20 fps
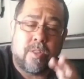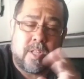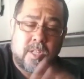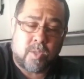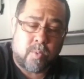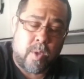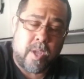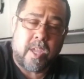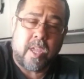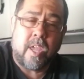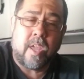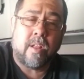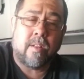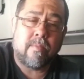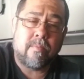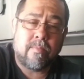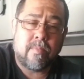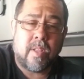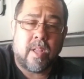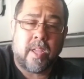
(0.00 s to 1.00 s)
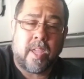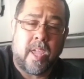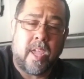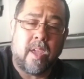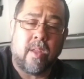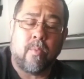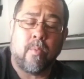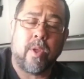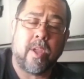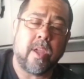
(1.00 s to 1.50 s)
this weekend,
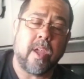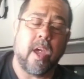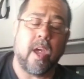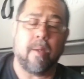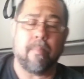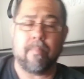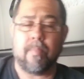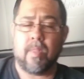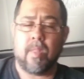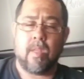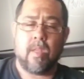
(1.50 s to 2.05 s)
again, recap,